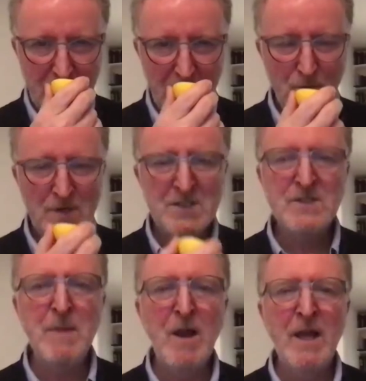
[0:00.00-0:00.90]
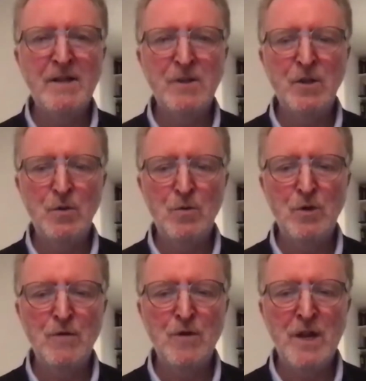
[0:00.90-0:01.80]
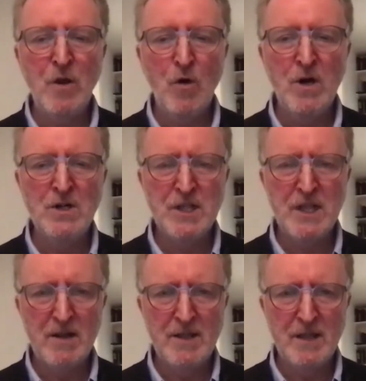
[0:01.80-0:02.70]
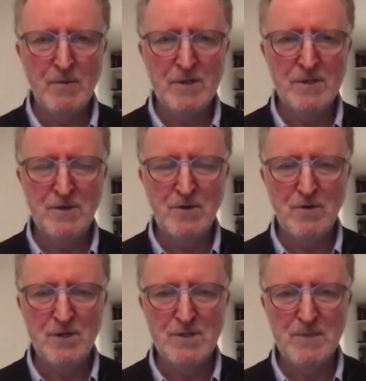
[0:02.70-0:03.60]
what does it smell like to you? You've got an orange there, I think. What does your orange smell